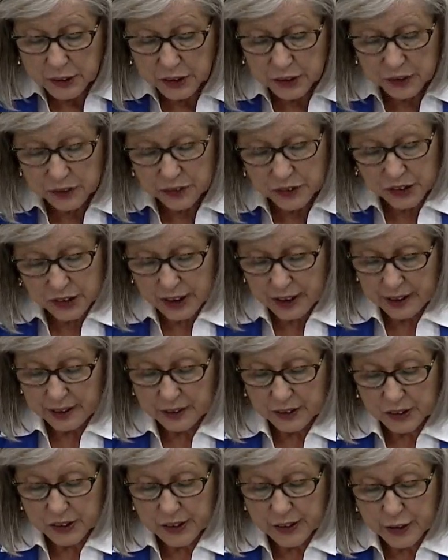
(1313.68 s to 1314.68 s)
you
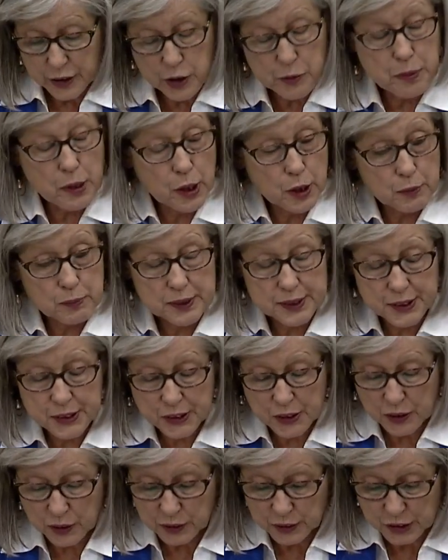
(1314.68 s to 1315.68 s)
change the department's
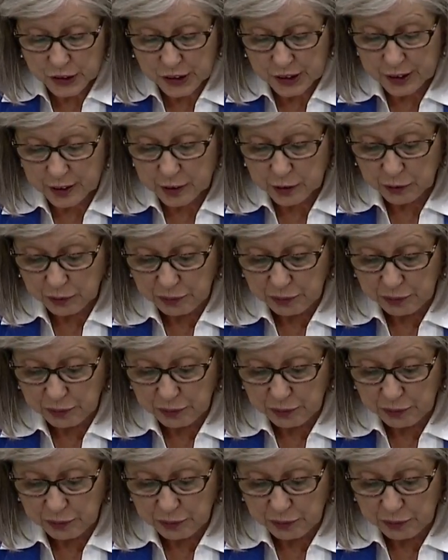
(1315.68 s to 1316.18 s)
culture?